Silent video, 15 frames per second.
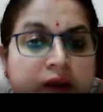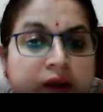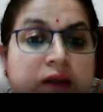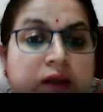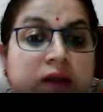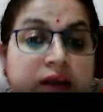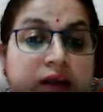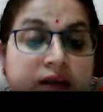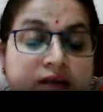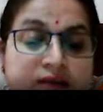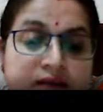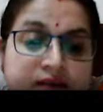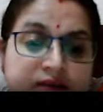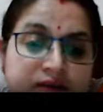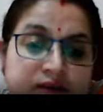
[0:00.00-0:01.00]
the rainy
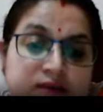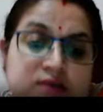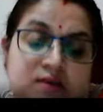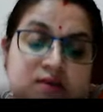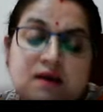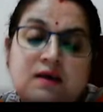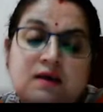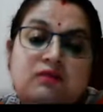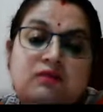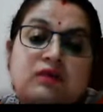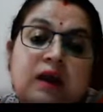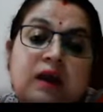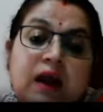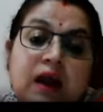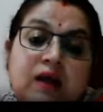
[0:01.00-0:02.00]
seasons
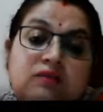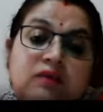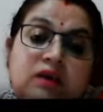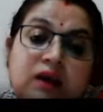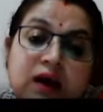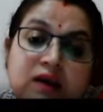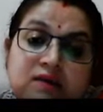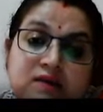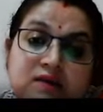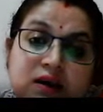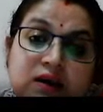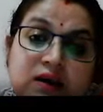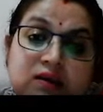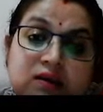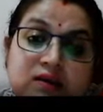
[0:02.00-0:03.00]
we have a
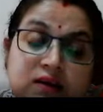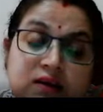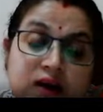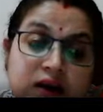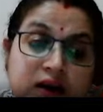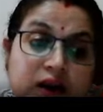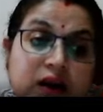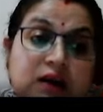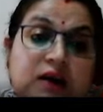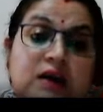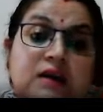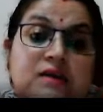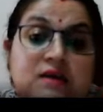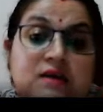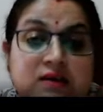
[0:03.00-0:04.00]
landslide related
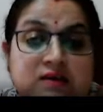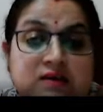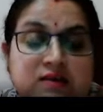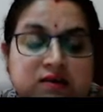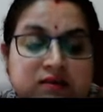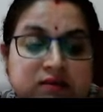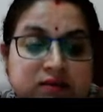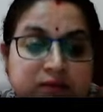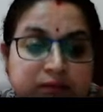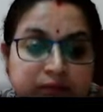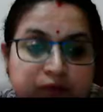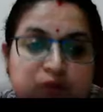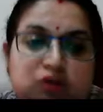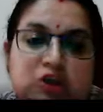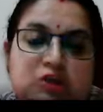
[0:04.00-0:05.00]
disasters,
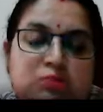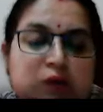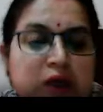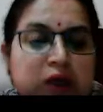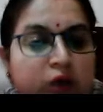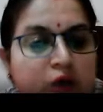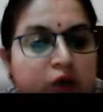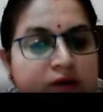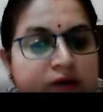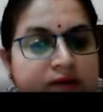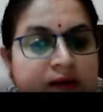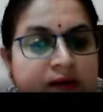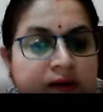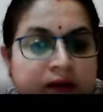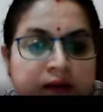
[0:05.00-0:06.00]
which may cause
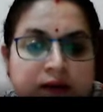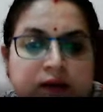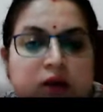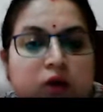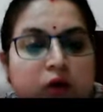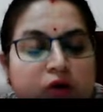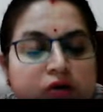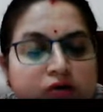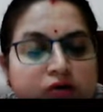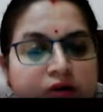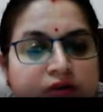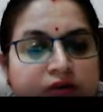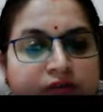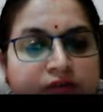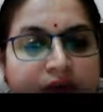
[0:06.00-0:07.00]
the loss
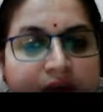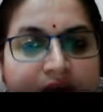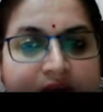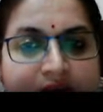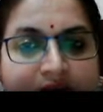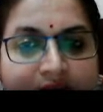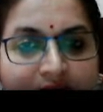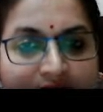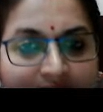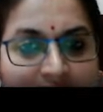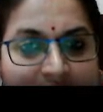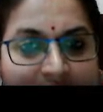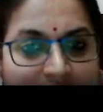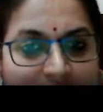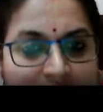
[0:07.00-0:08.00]
of various
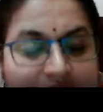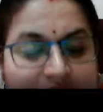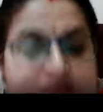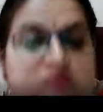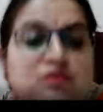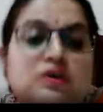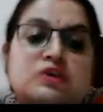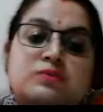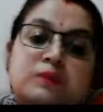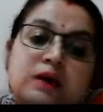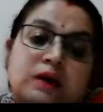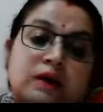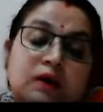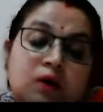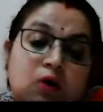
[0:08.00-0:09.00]
infrastructures, which
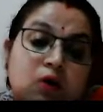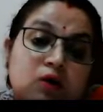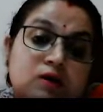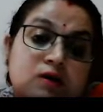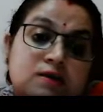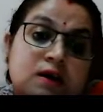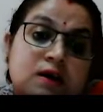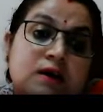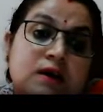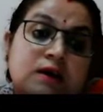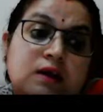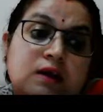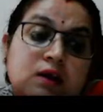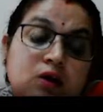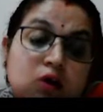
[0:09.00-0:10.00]
may cause
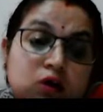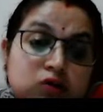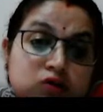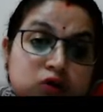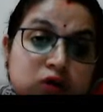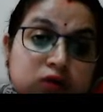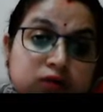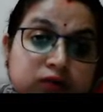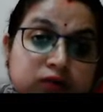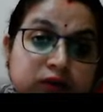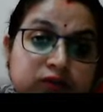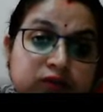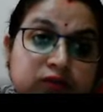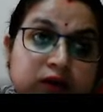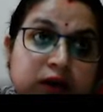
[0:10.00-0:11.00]
the loss of
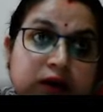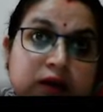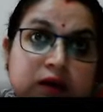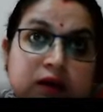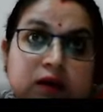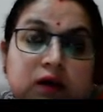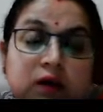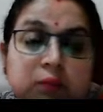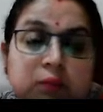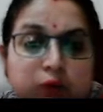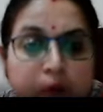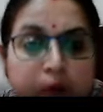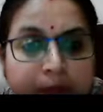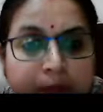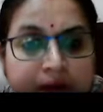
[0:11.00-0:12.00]
different
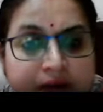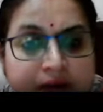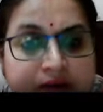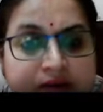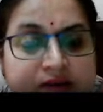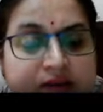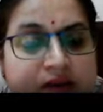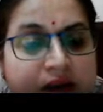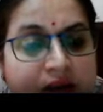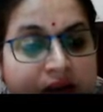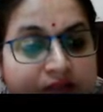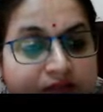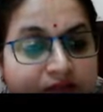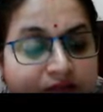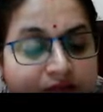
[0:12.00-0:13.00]
properties, life
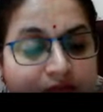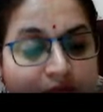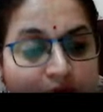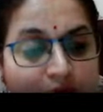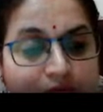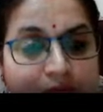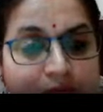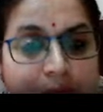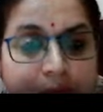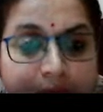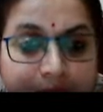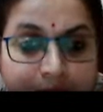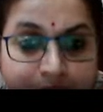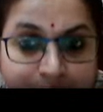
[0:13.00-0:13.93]
of people.